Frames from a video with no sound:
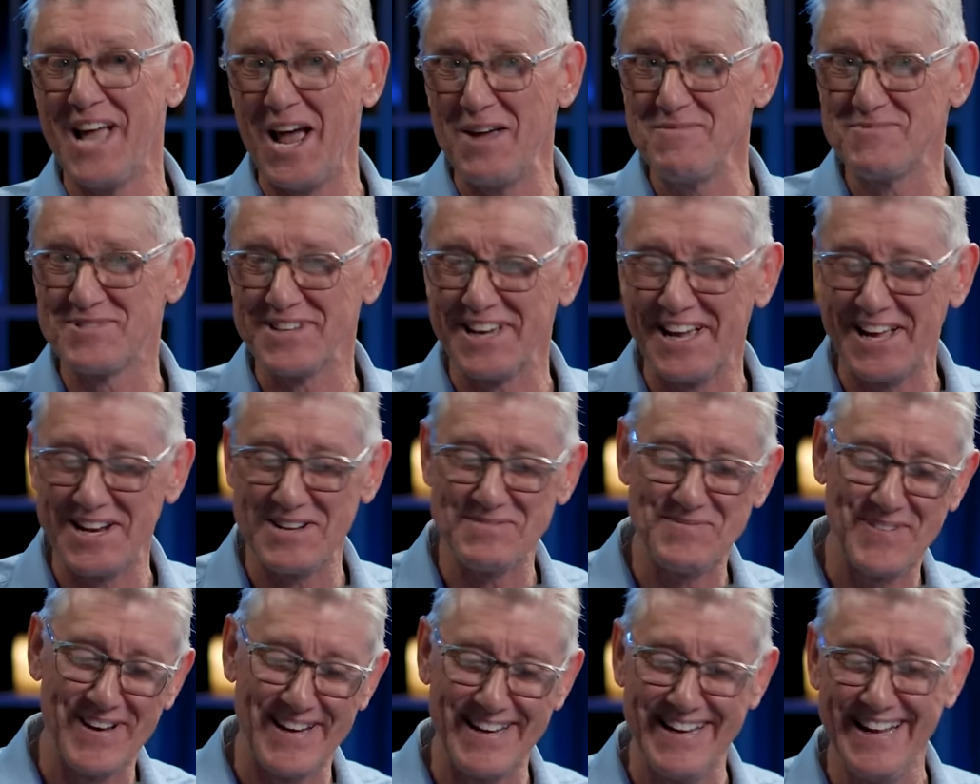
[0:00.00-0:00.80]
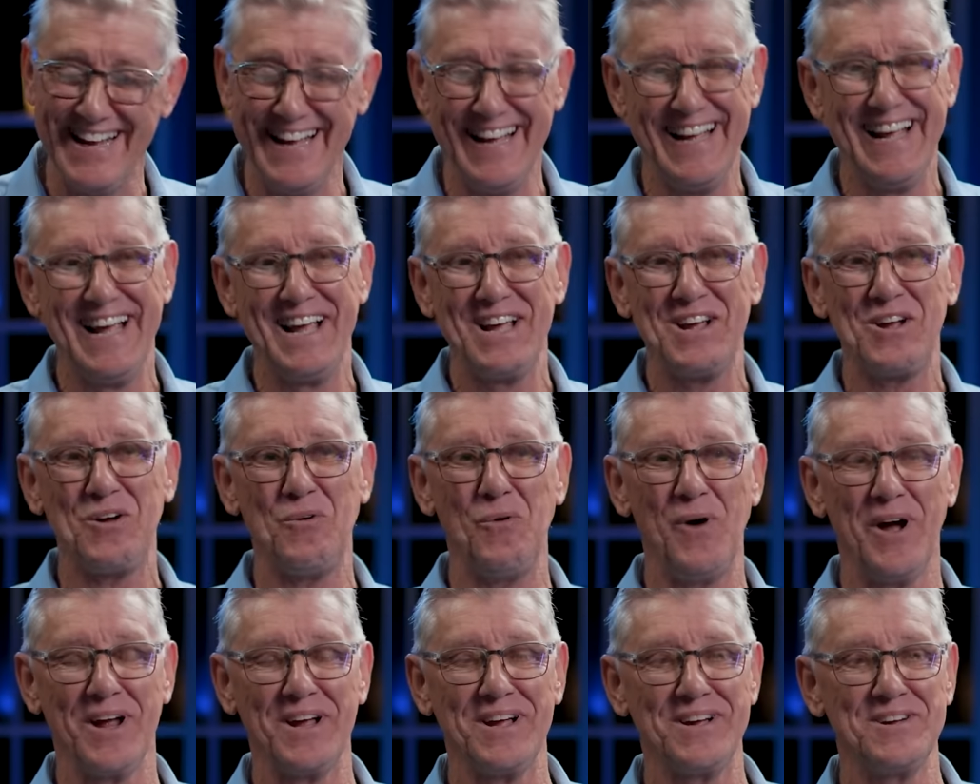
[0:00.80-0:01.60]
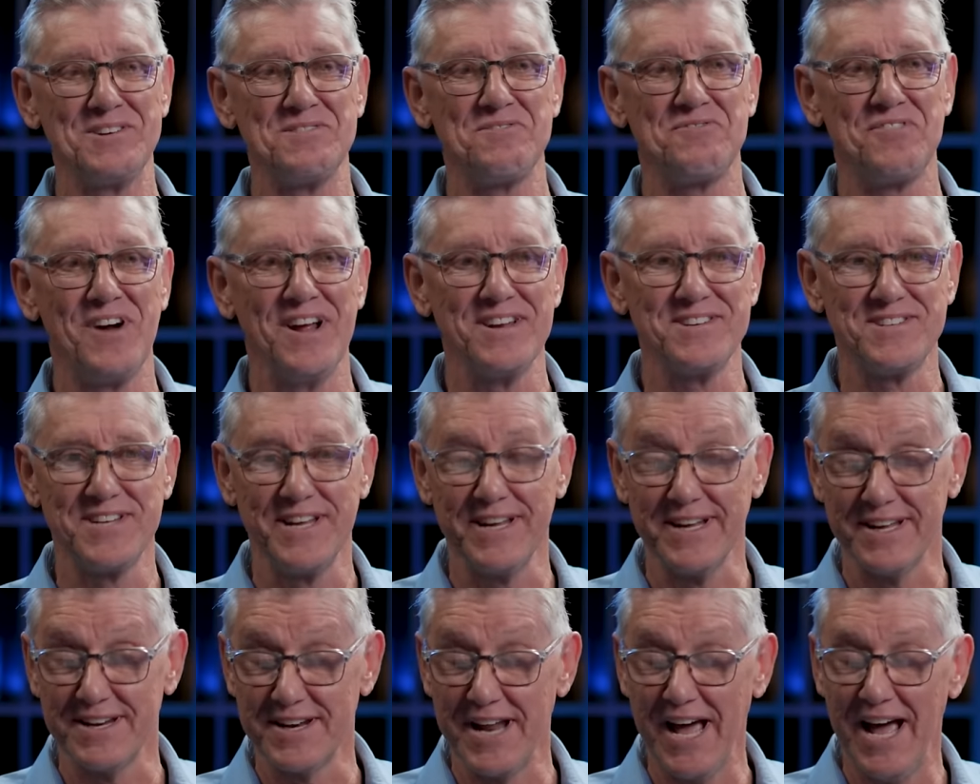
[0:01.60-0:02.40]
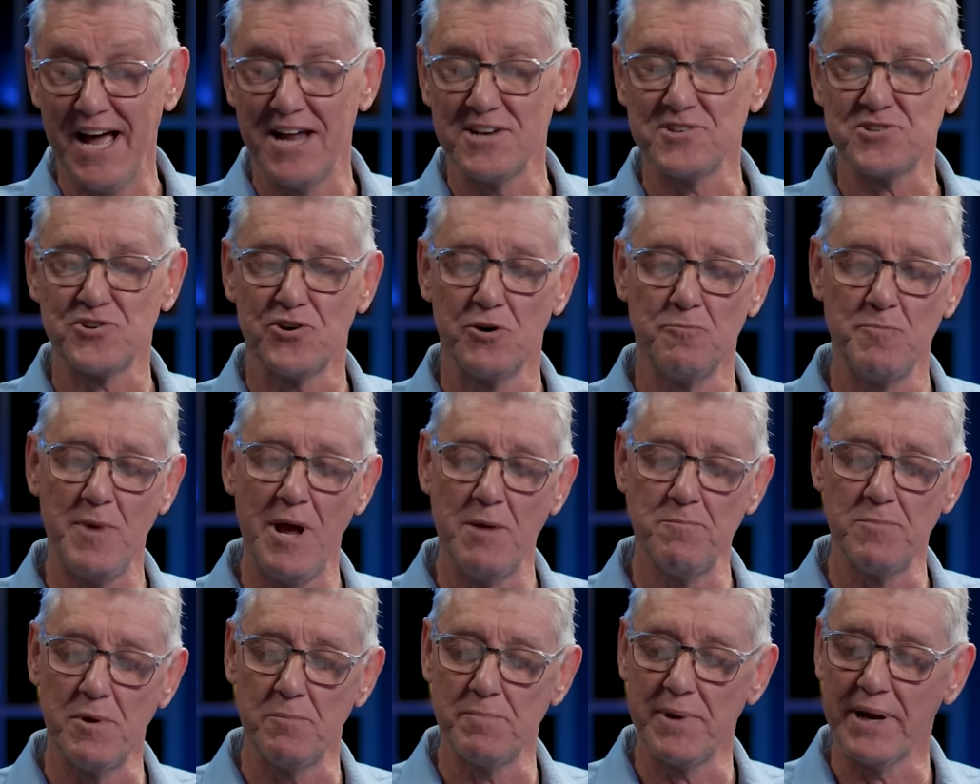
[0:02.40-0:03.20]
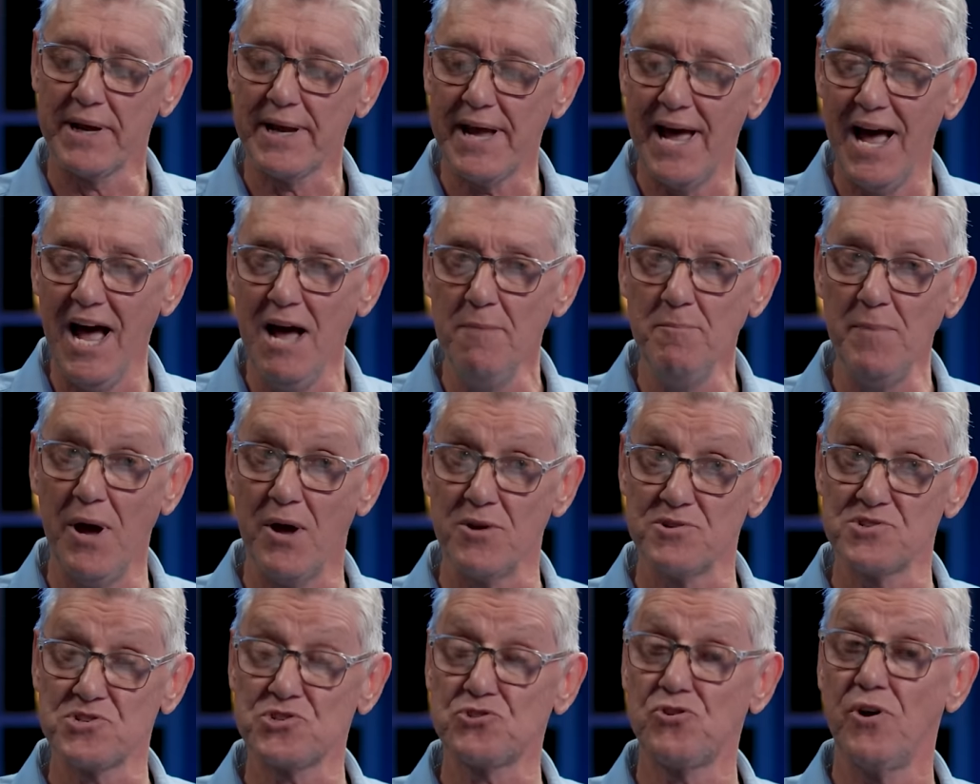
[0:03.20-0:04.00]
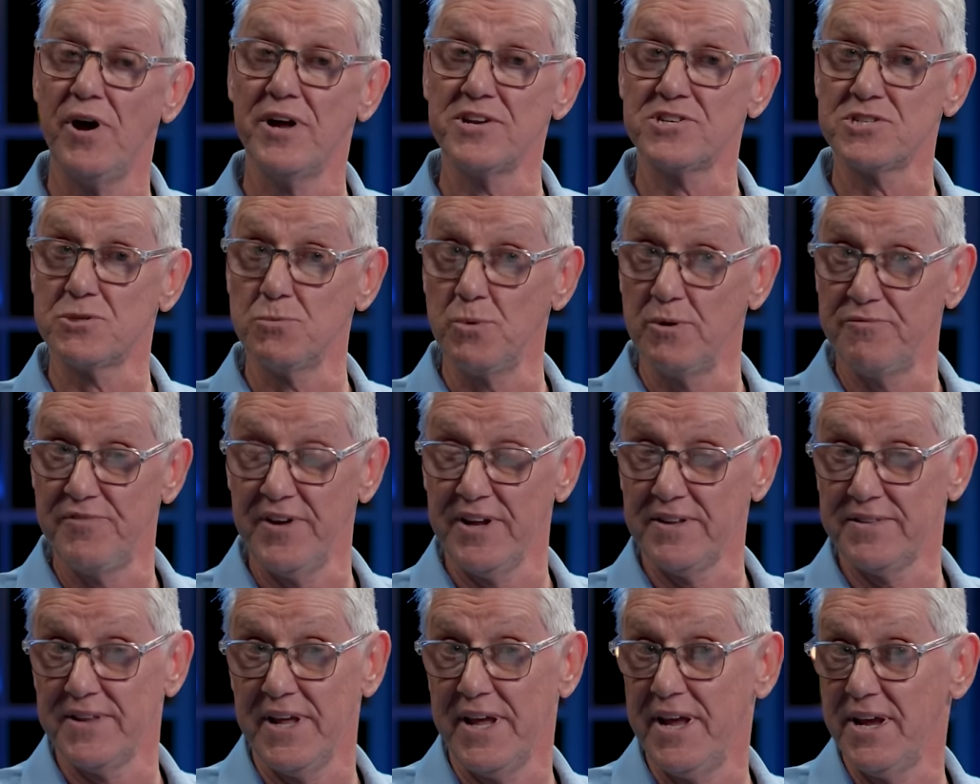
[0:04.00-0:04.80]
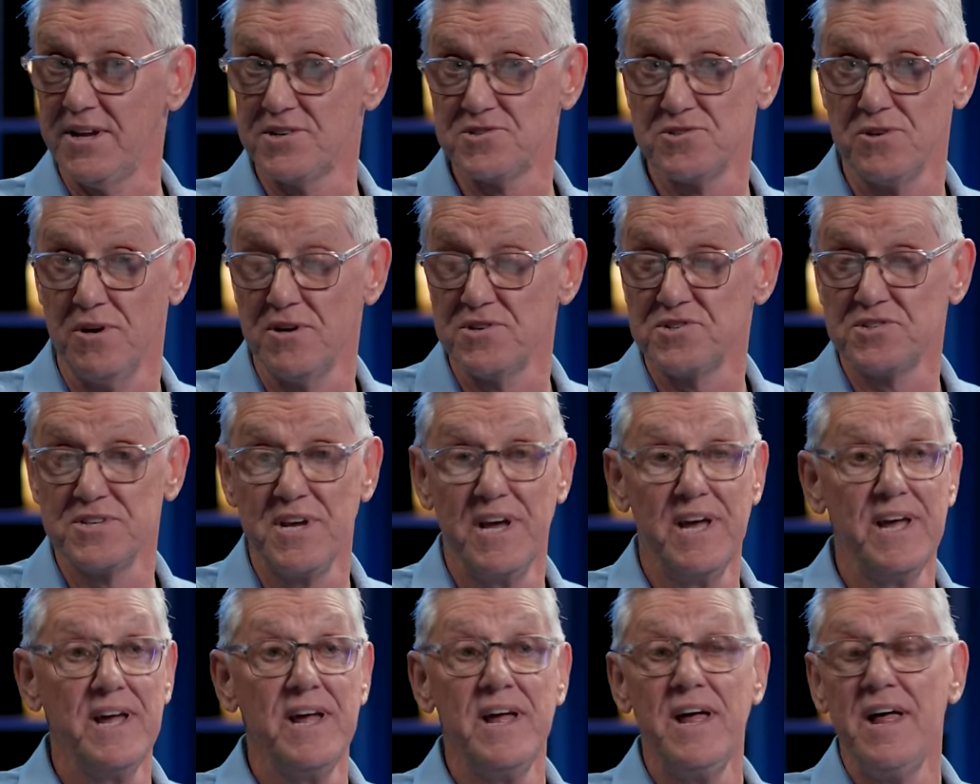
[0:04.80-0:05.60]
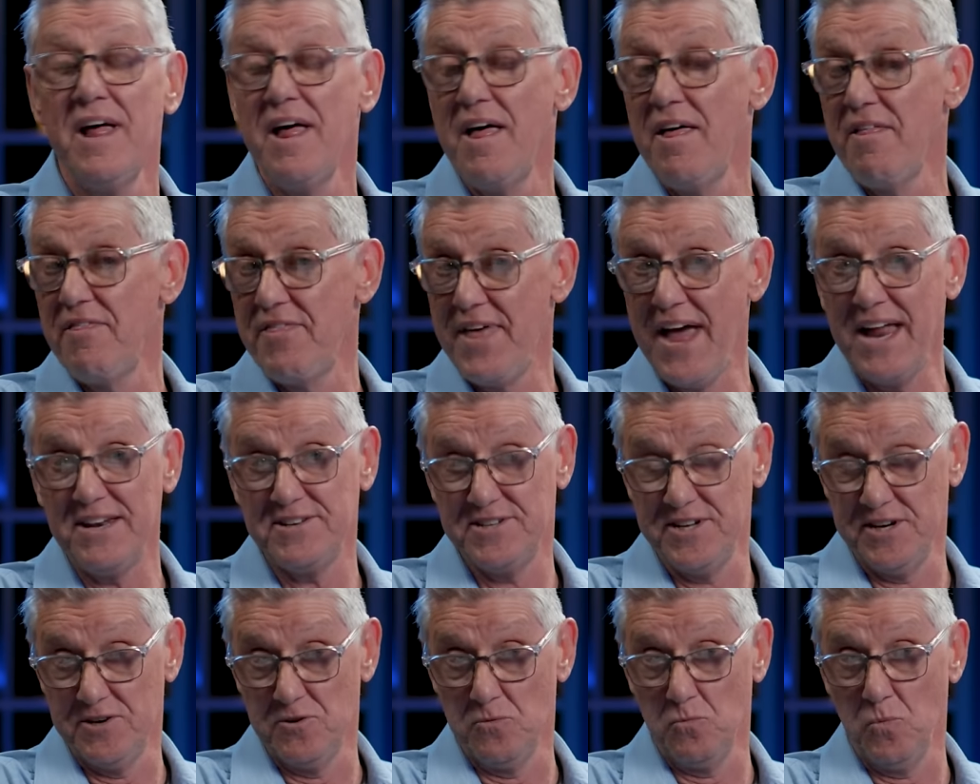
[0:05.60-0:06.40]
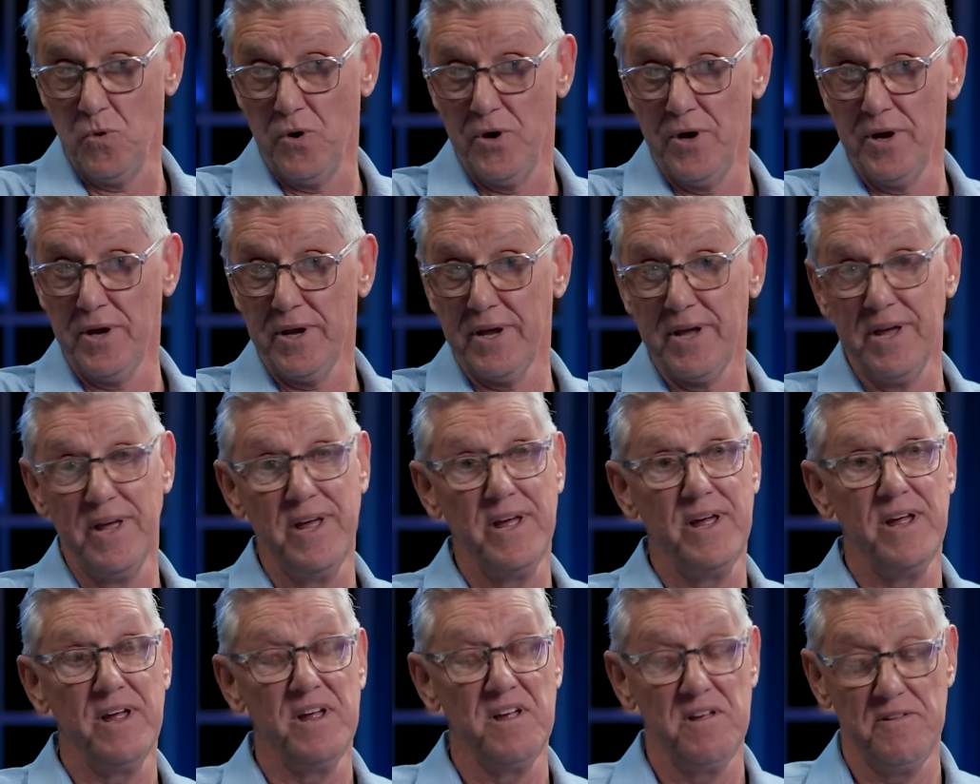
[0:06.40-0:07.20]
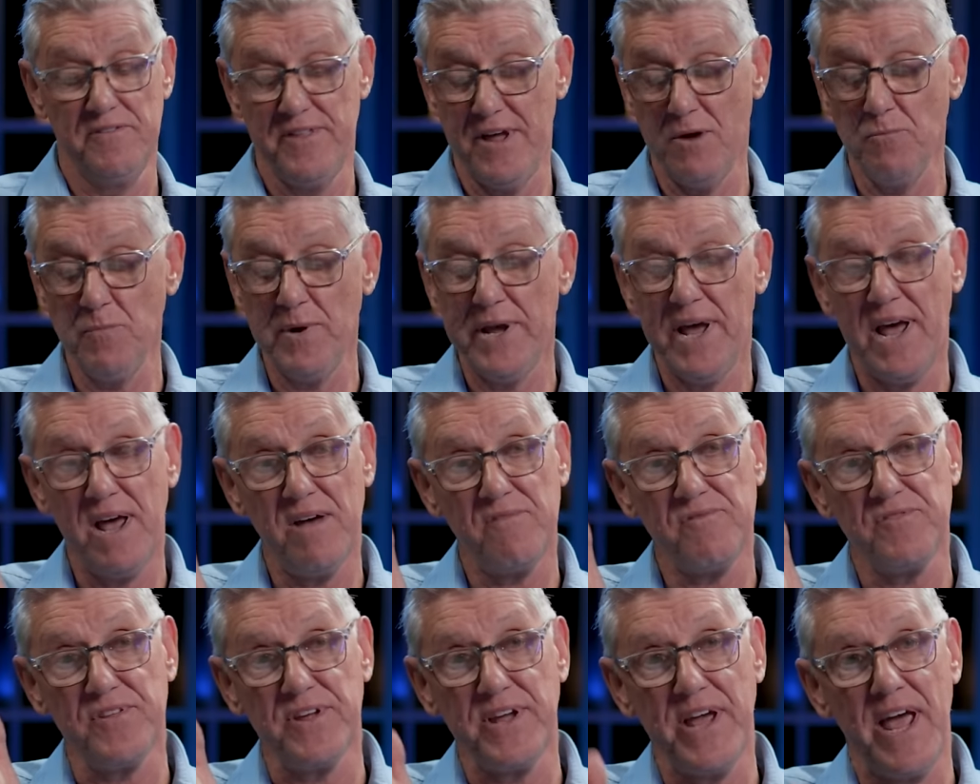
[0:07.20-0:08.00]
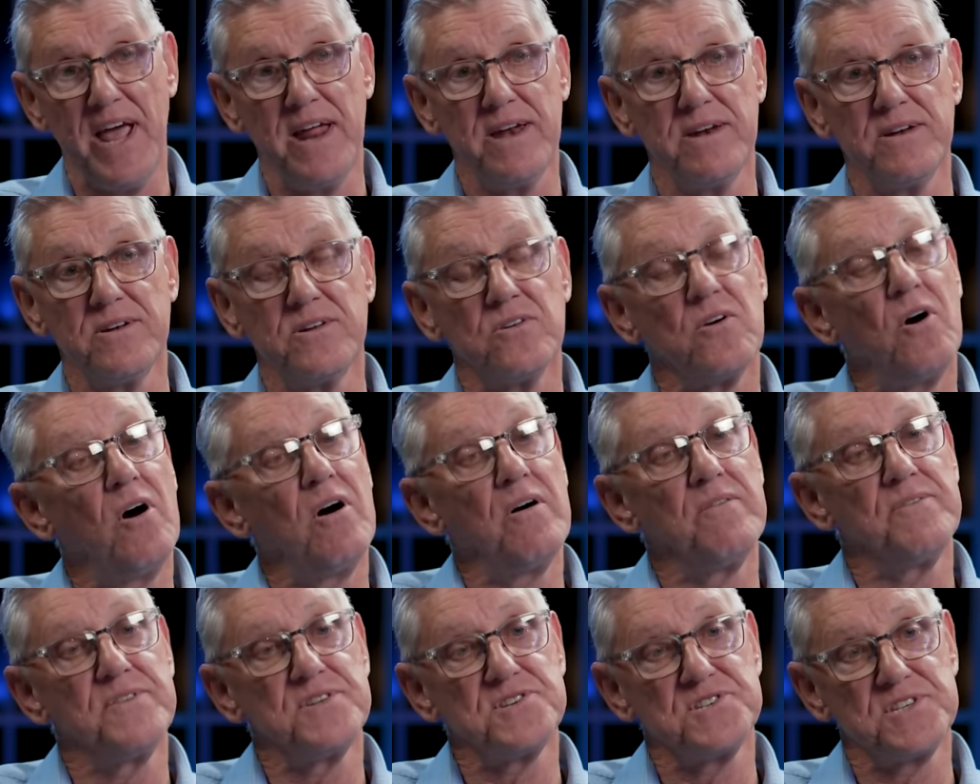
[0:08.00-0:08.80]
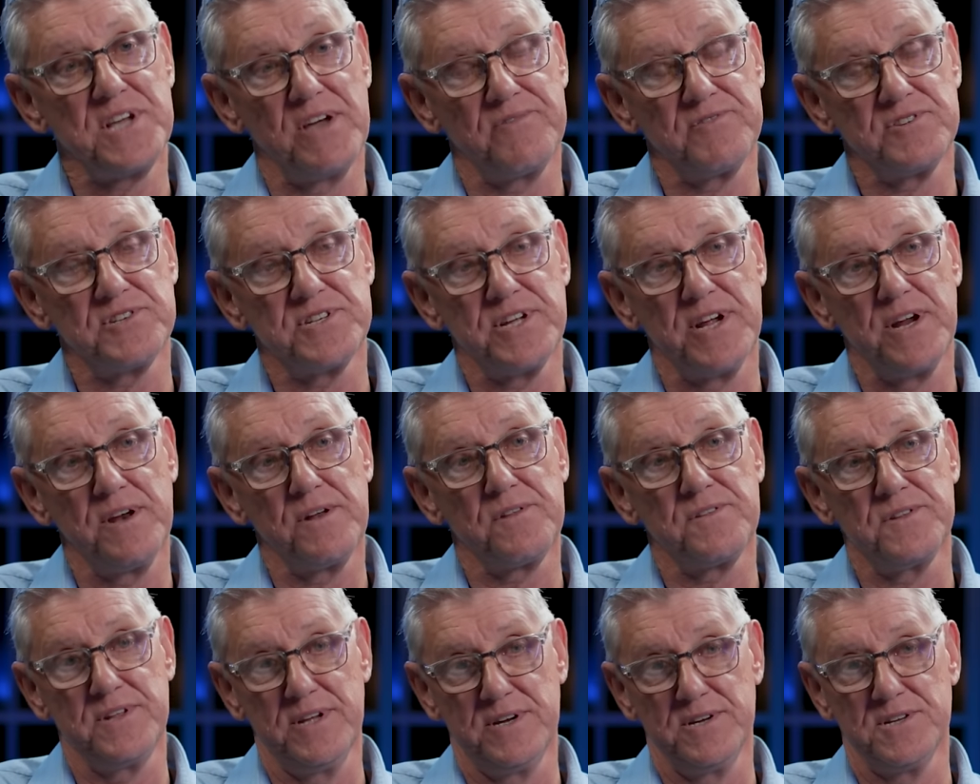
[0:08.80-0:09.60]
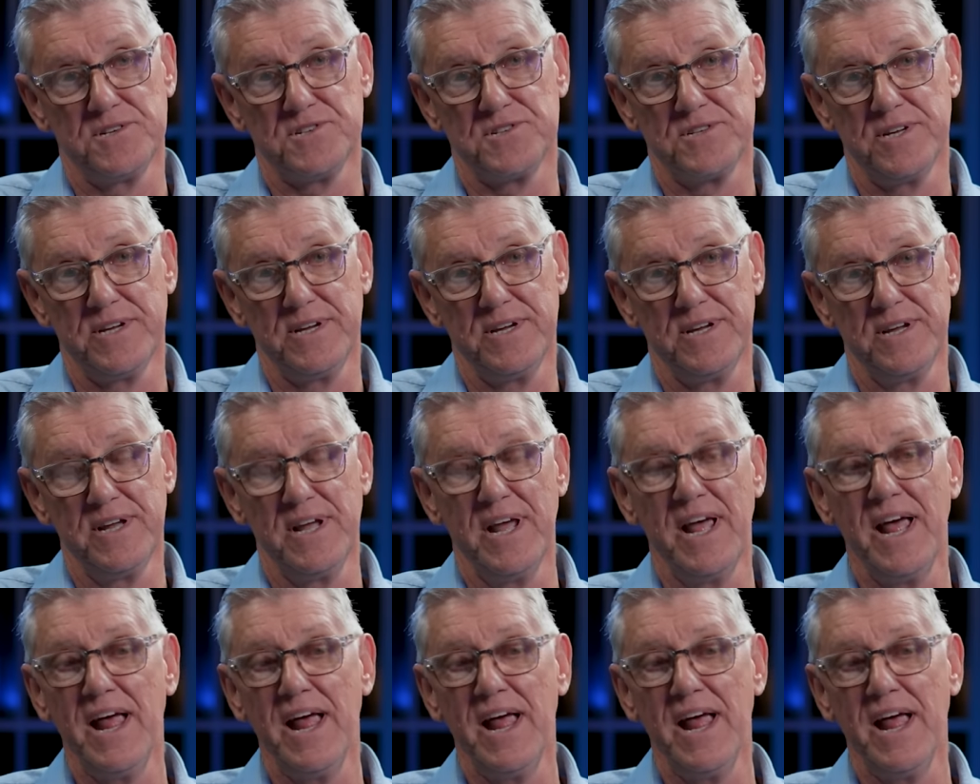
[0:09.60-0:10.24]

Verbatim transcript: names are going to be quite confronting and hard to remember, but Kamose tried to evict the Hyksos. That didn't work. Then we have the end of the 17th dynasty.